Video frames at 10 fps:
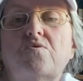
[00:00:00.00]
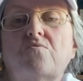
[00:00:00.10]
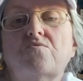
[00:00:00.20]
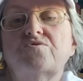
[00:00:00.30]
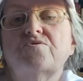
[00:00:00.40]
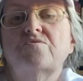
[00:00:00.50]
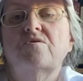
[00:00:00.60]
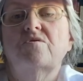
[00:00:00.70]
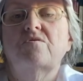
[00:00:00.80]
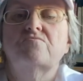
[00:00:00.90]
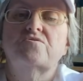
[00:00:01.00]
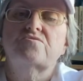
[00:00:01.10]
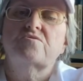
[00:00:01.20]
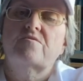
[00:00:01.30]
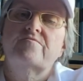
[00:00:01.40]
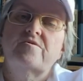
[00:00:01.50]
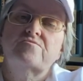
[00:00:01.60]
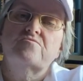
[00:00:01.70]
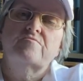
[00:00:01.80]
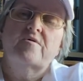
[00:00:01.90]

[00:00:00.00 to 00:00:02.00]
you know, or should you just done this or